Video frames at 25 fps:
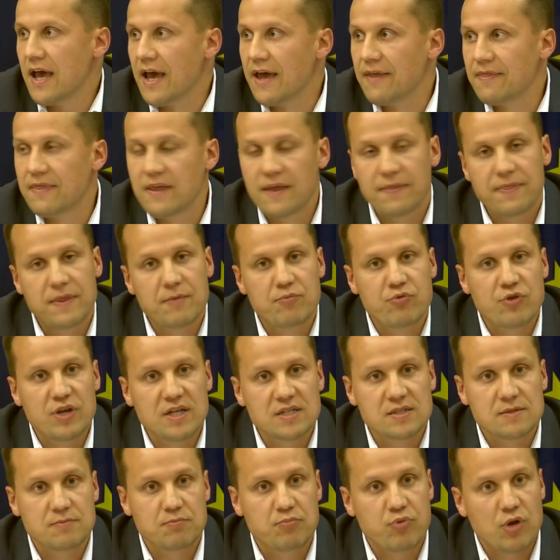and that the
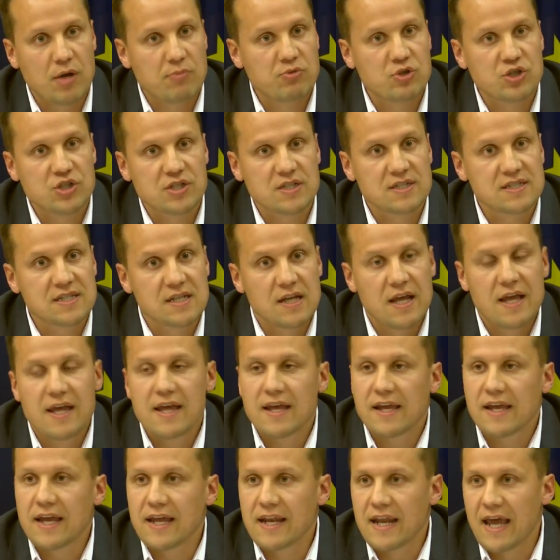press publishers
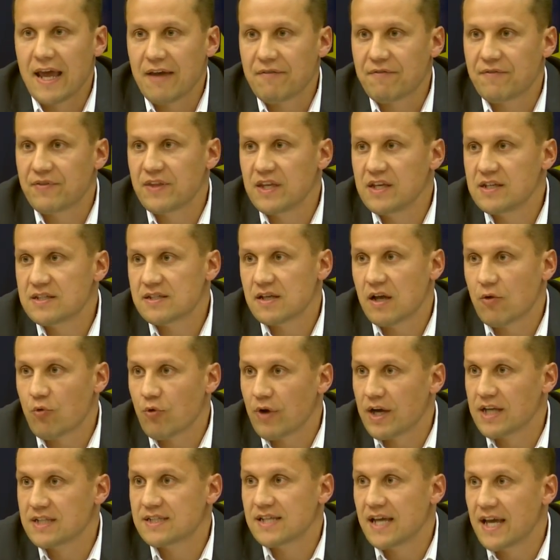can have these
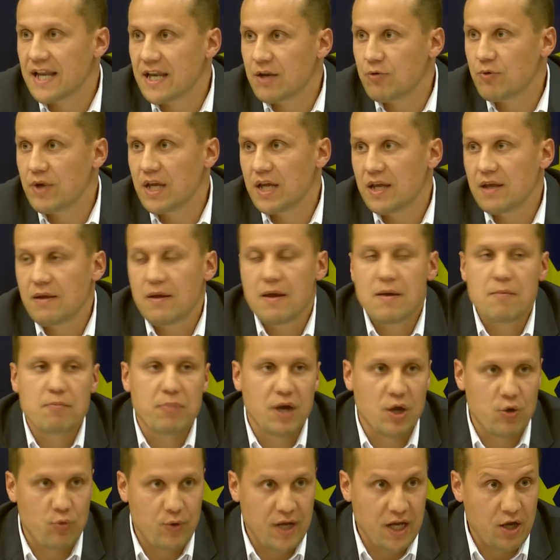rights anyway
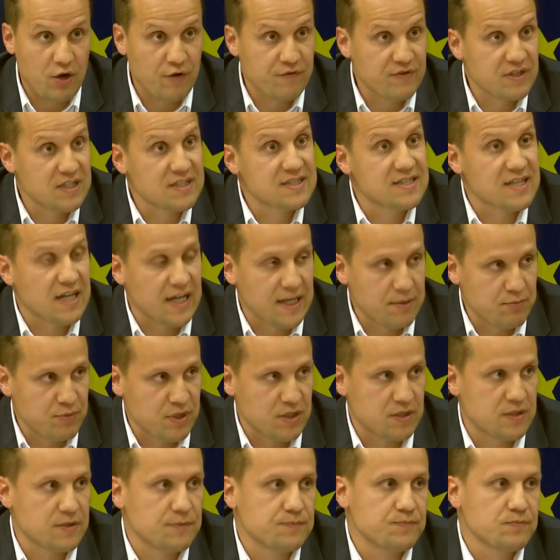by way of an
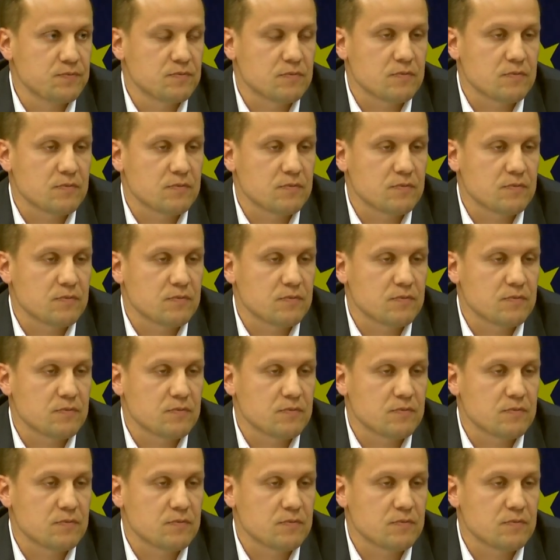assignment.